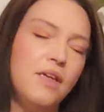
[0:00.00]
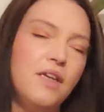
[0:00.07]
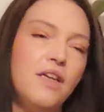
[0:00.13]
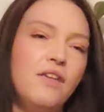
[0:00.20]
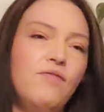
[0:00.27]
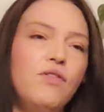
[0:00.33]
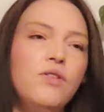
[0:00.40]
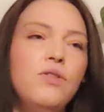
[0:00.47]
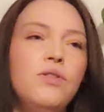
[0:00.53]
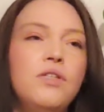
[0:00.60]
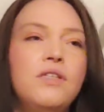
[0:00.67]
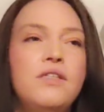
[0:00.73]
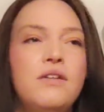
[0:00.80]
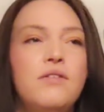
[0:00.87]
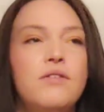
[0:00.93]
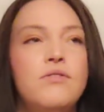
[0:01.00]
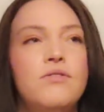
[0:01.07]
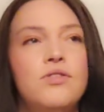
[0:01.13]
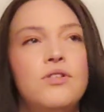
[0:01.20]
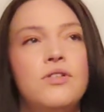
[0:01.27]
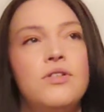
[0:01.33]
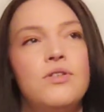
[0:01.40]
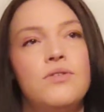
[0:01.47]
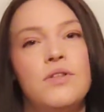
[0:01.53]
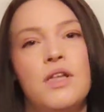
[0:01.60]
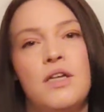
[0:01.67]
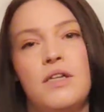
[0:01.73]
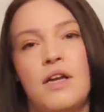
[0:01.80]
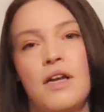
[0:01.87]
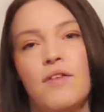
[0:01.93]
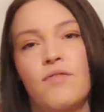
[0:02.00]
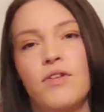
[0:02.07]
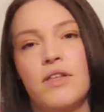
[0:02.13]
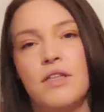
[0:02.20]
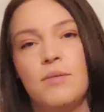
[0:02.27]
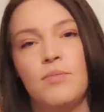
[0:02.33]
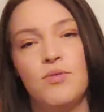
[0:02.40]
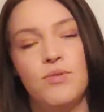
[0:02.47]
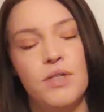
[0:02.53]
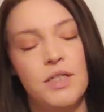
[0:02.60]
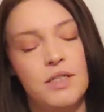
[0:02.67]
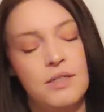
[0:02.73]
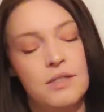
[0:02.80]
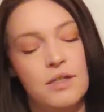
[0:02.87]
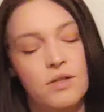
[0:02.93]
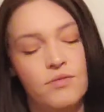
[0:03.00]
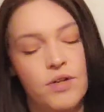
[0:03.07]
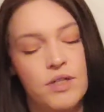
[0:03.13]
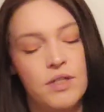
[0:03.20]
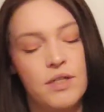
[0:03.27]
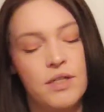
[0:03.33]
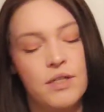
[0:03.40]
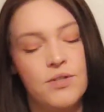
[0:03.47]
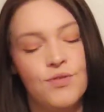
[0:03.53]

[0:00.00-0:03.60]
If you're new to tarot, just know that not every Libra reading is going to resonate.